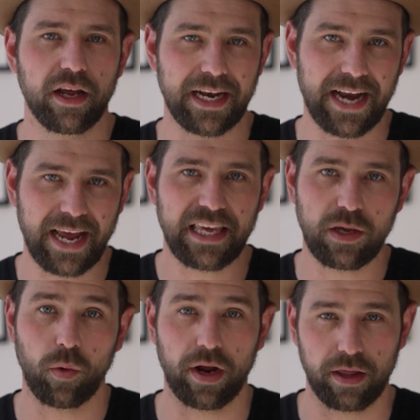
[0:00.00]

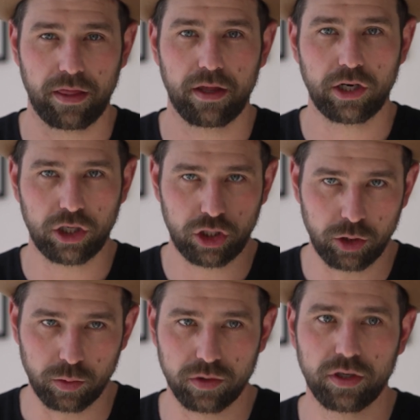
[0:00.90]
Nike with?
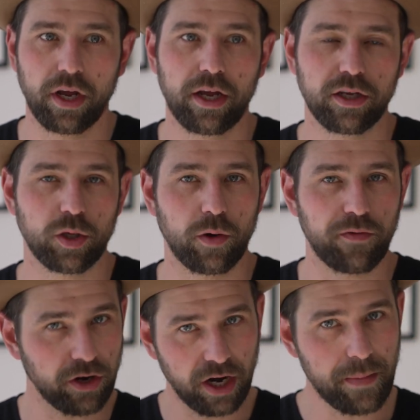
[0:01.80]
Shoes. So if
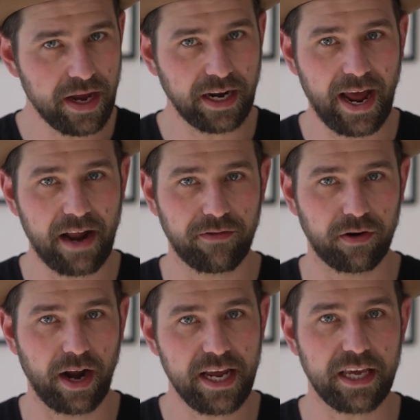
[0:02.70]
you're gonna make an ad
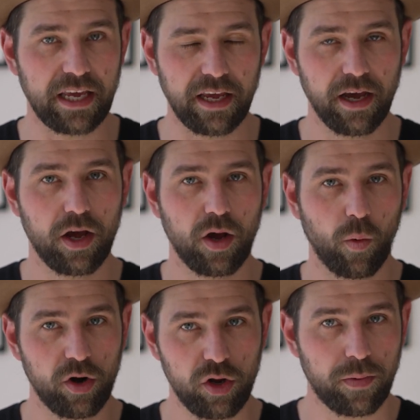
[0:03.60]
for Nike,
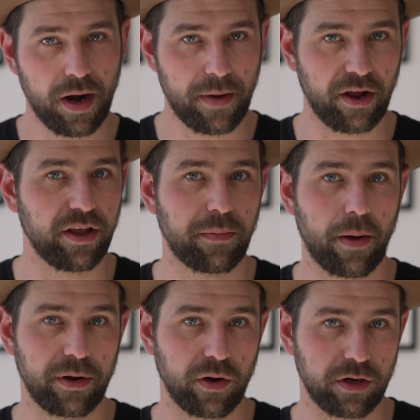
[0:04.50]
what are you primarily
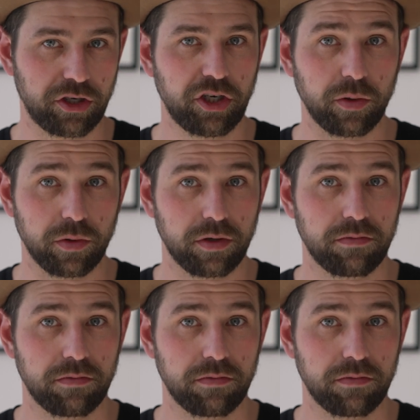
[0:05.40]
probably going to shoot?